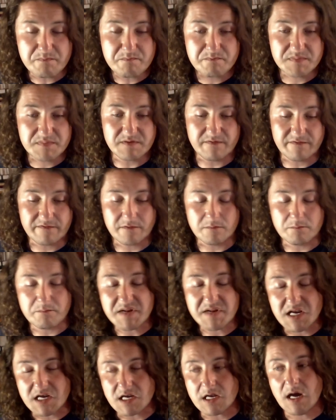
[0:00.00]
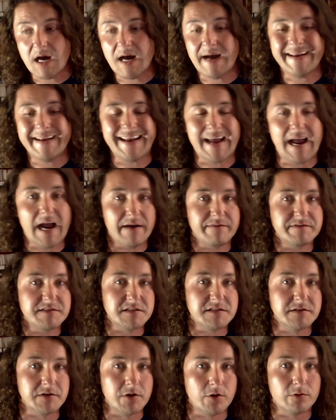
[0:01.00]
for me, I have to
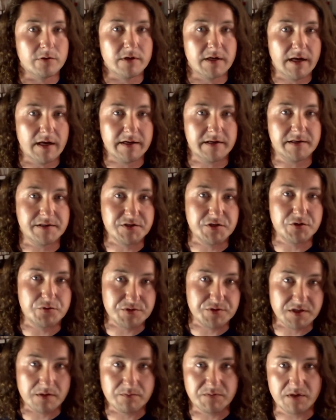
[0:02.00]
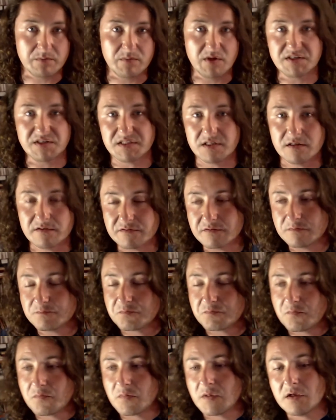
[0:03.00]
know that I can do something myself.
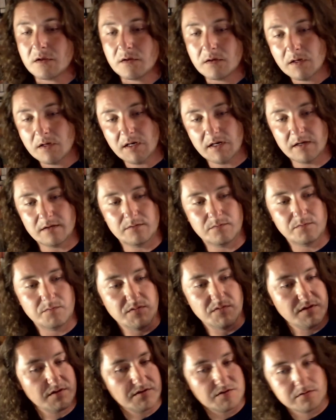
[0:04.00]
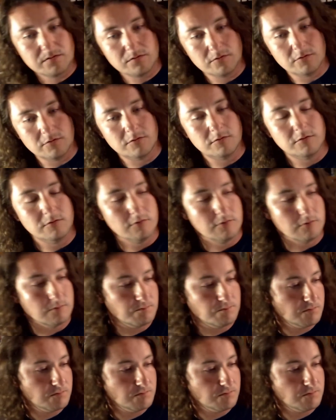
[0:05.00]
And this whole